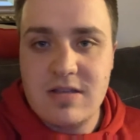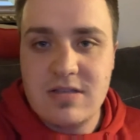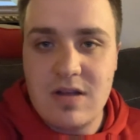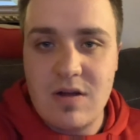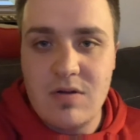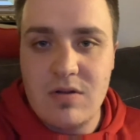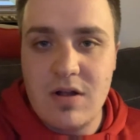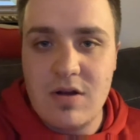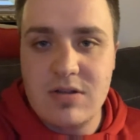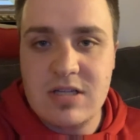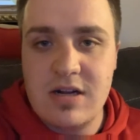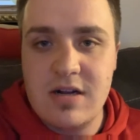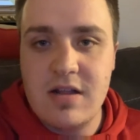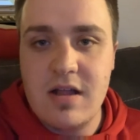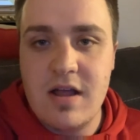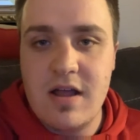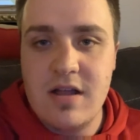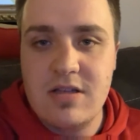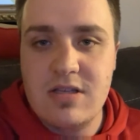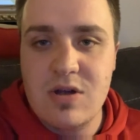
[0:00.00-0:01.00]
So those are
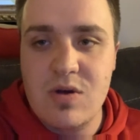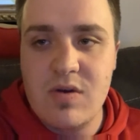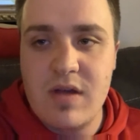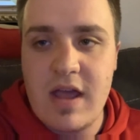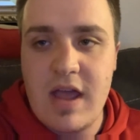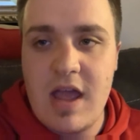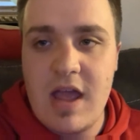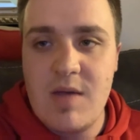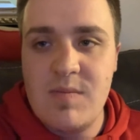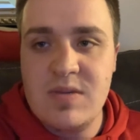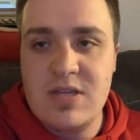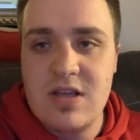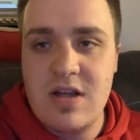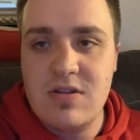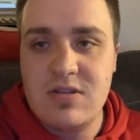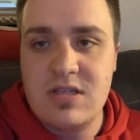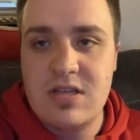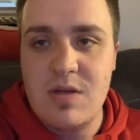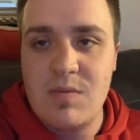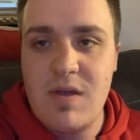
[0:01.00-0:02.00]
the two games.
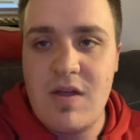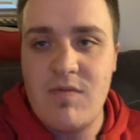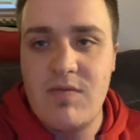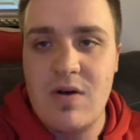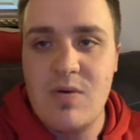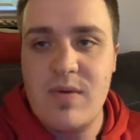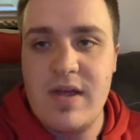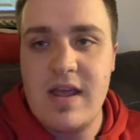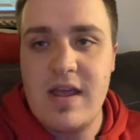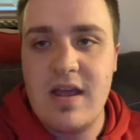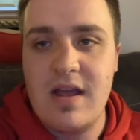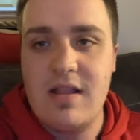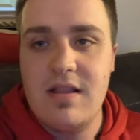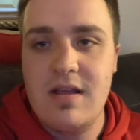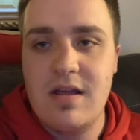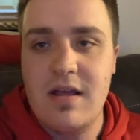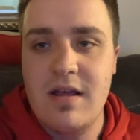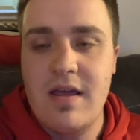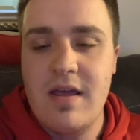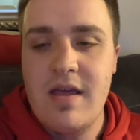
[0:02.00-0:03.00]
It'll still be a fun weekend
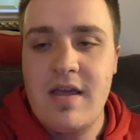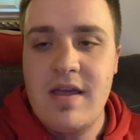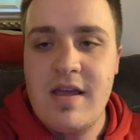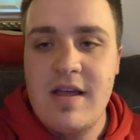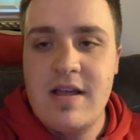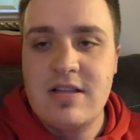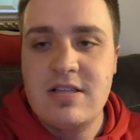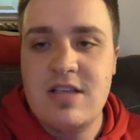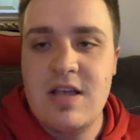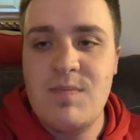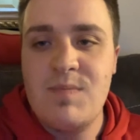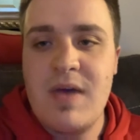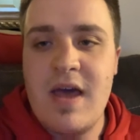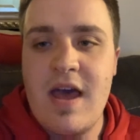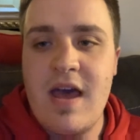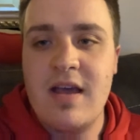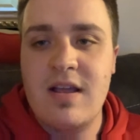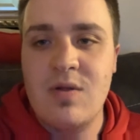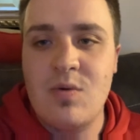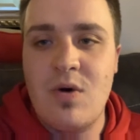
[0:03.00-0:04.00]
to sit
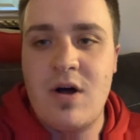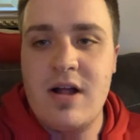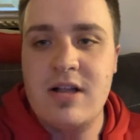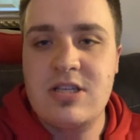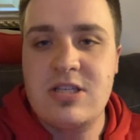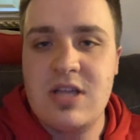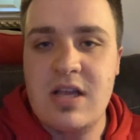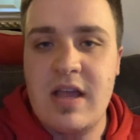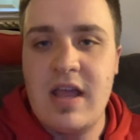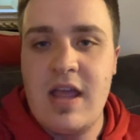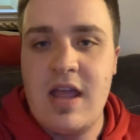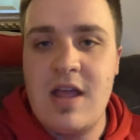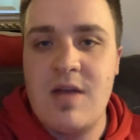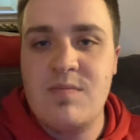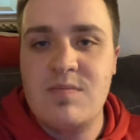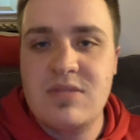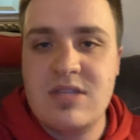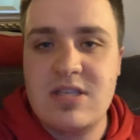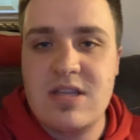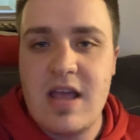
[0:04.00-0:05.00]
back and watch the
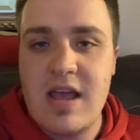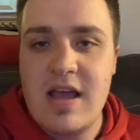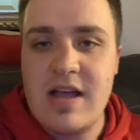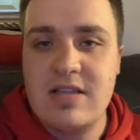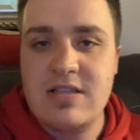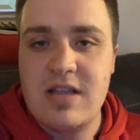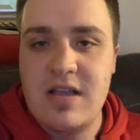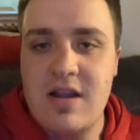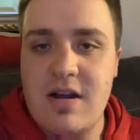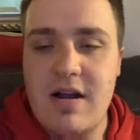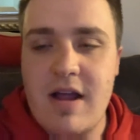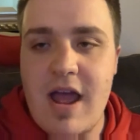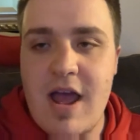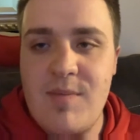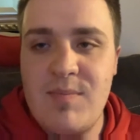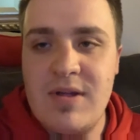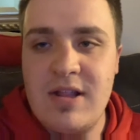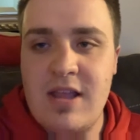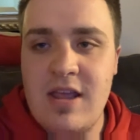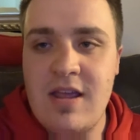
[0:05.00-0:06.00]
games as they're
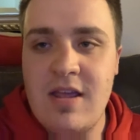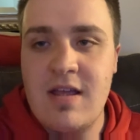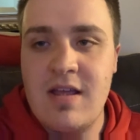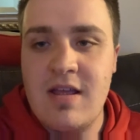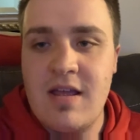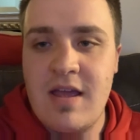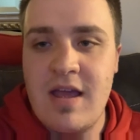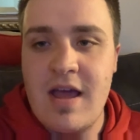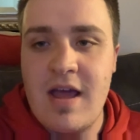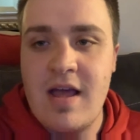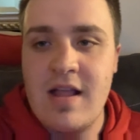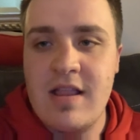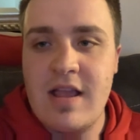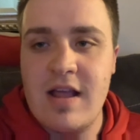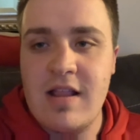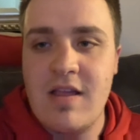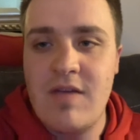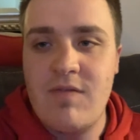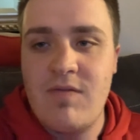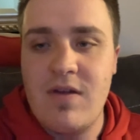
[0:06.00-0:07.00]
happening. And
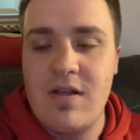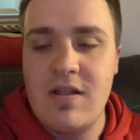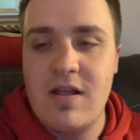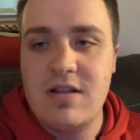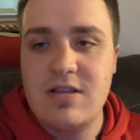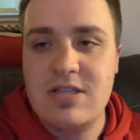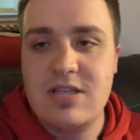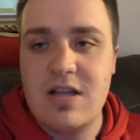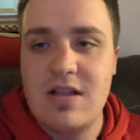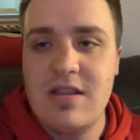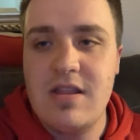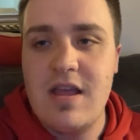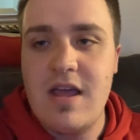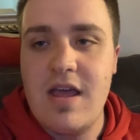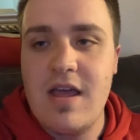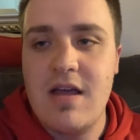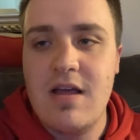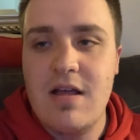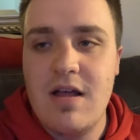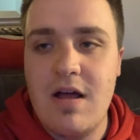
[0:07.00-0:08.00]
NFL on
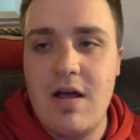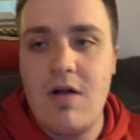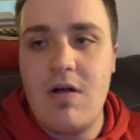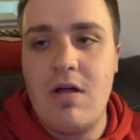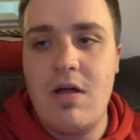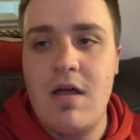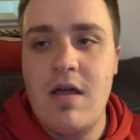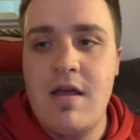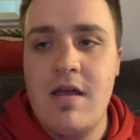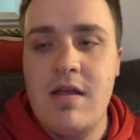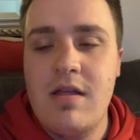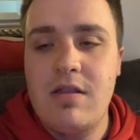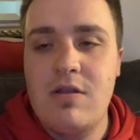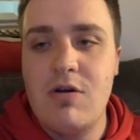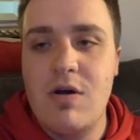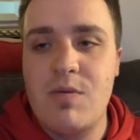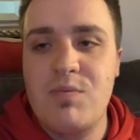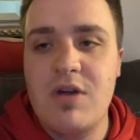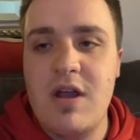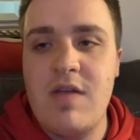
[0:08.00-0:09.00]
Sunday, I'll
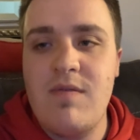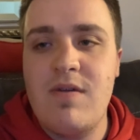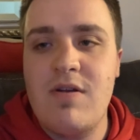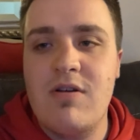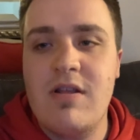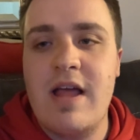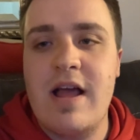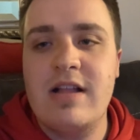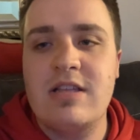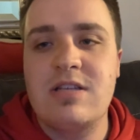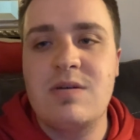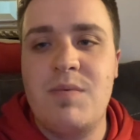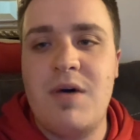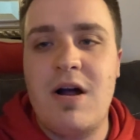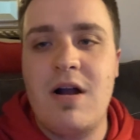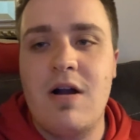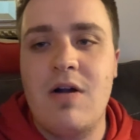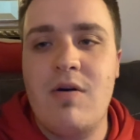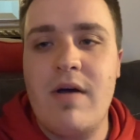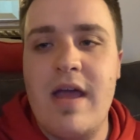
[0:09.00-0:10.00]
do a preview of that
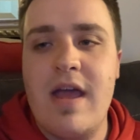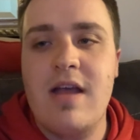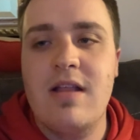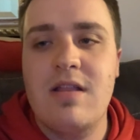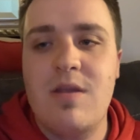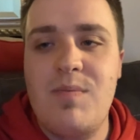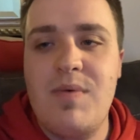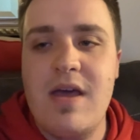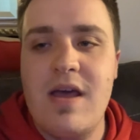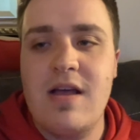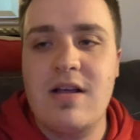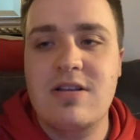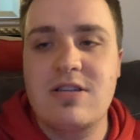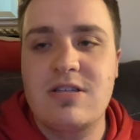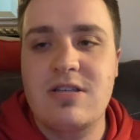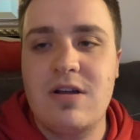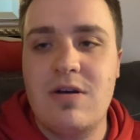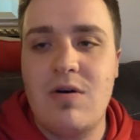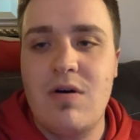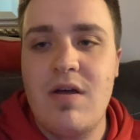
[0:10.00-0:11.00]
tomorrow and the picks.
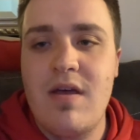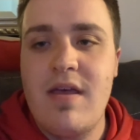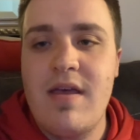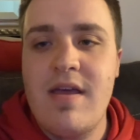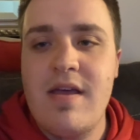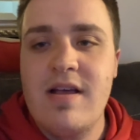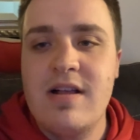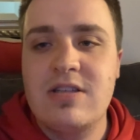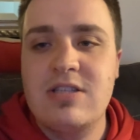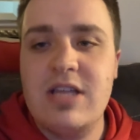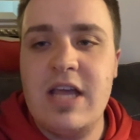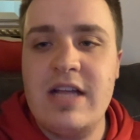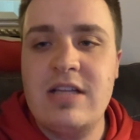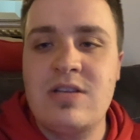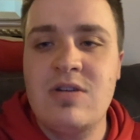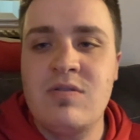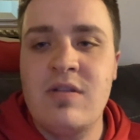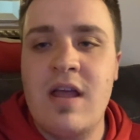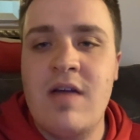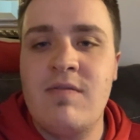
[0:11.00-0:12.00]
So stay
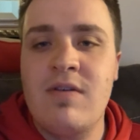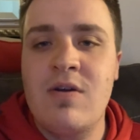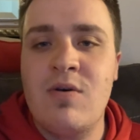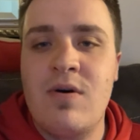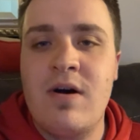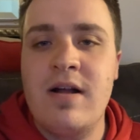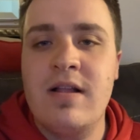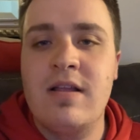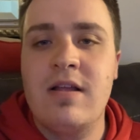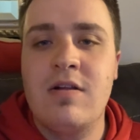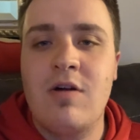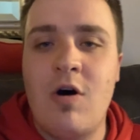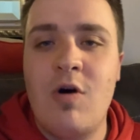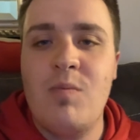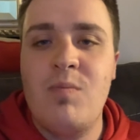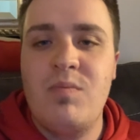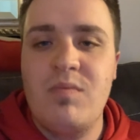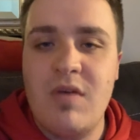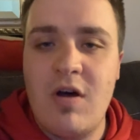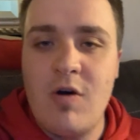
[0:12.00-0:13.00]
tuned, everyone, and
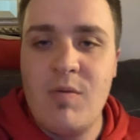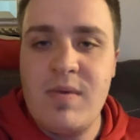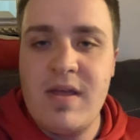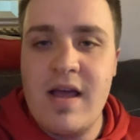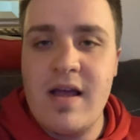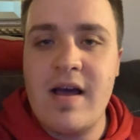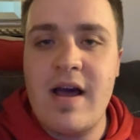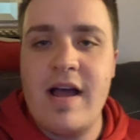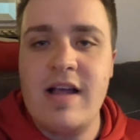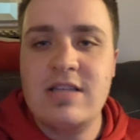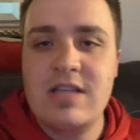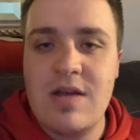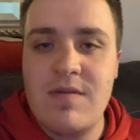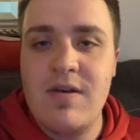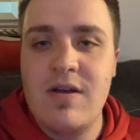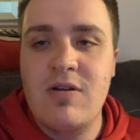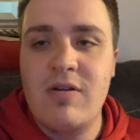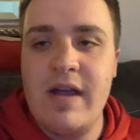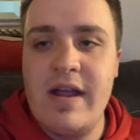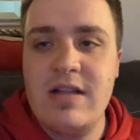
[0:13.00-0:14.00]
hope you guys have
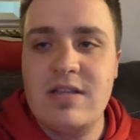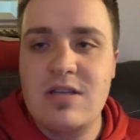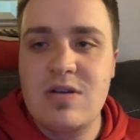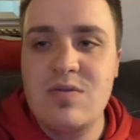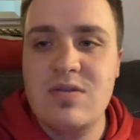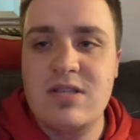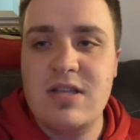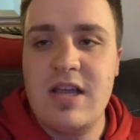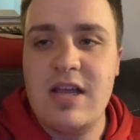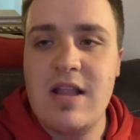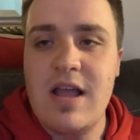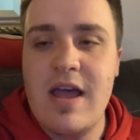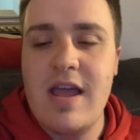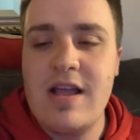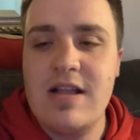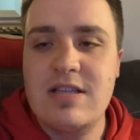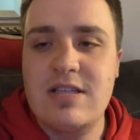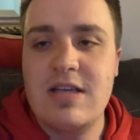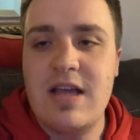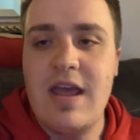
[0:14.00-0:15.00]
a great Tuesday
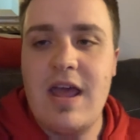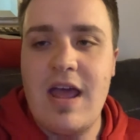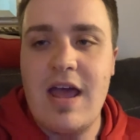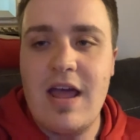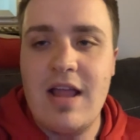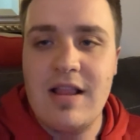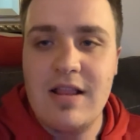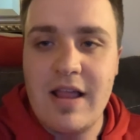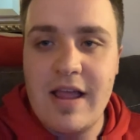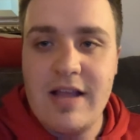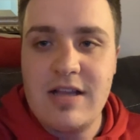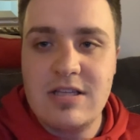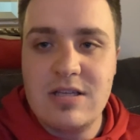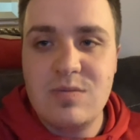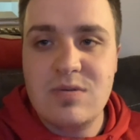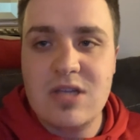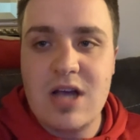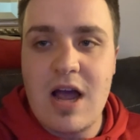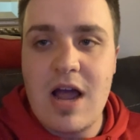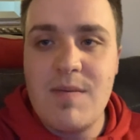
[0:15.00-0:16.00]
night. And like,
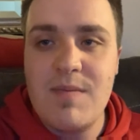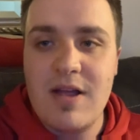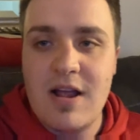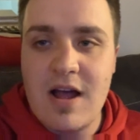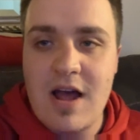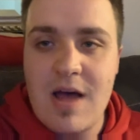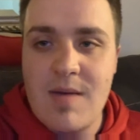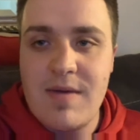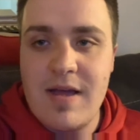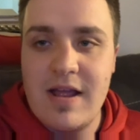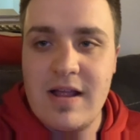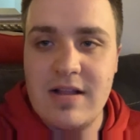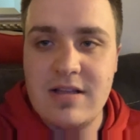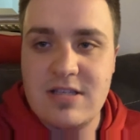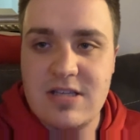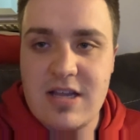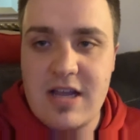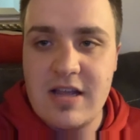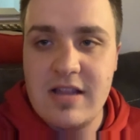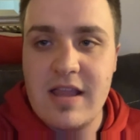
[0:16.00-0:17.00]
subscribe, and comment,
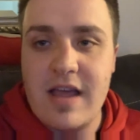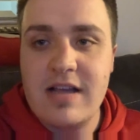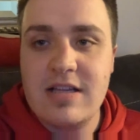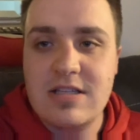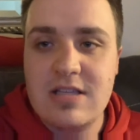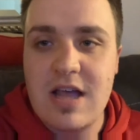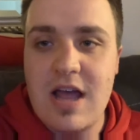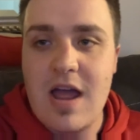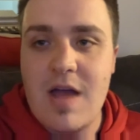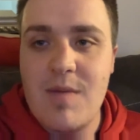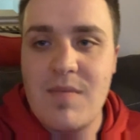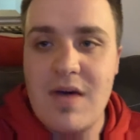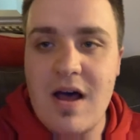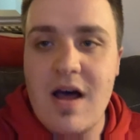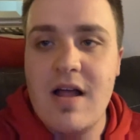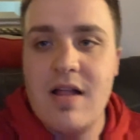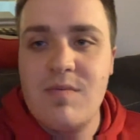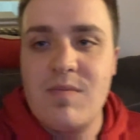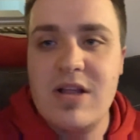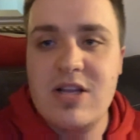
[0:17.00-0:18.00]
and see you next time
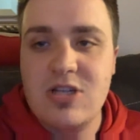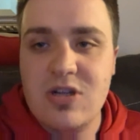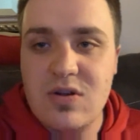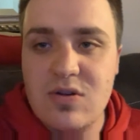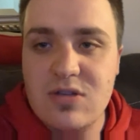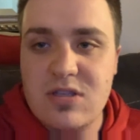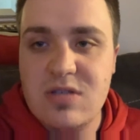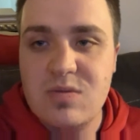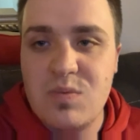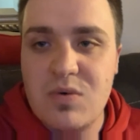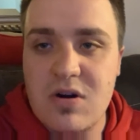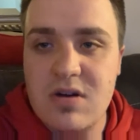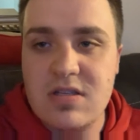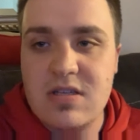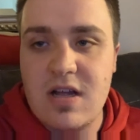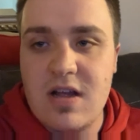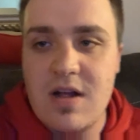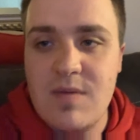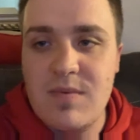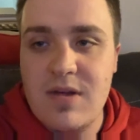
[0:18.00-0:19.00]
on Mitchell's Sports
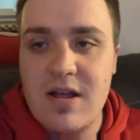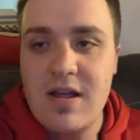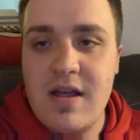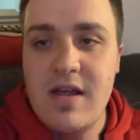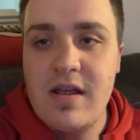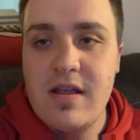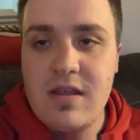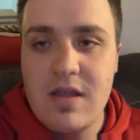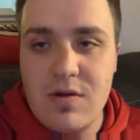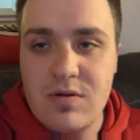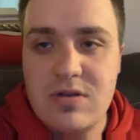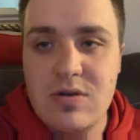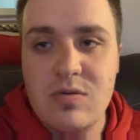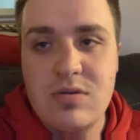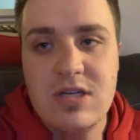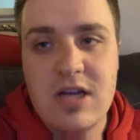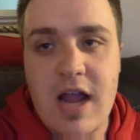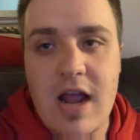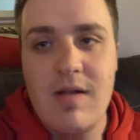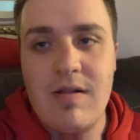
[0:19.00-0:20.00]
Hub YouTube
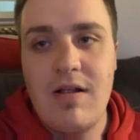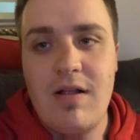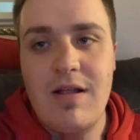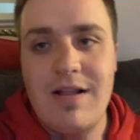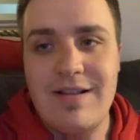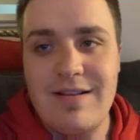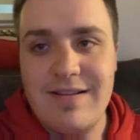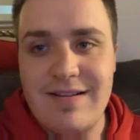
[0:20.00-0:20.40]
channel.